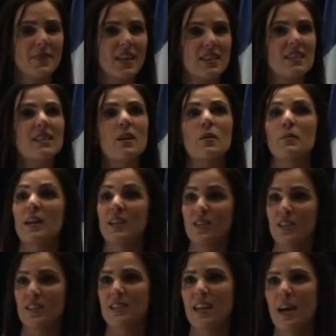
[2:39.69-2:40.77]
I think that would make
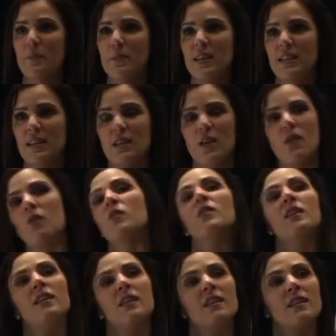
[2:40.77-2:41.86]
Chris happy, and I know
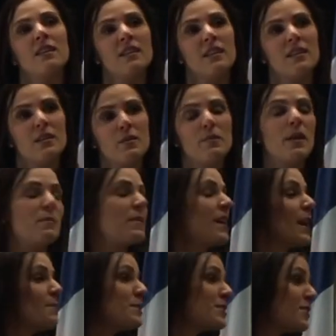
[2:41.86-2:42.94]
it would make me
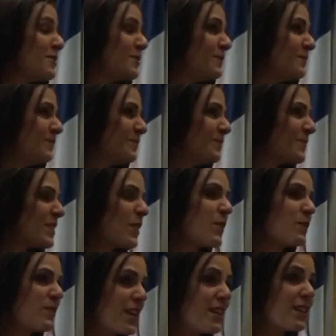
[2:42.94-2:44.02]
happy too. So
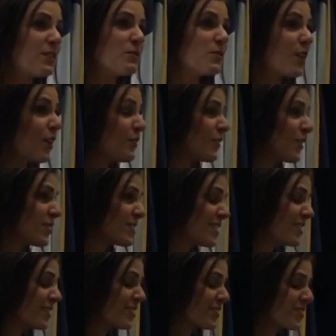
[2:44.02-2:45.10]
thank you, sorry for all
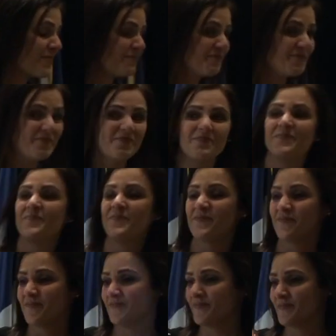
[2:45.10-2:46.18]
the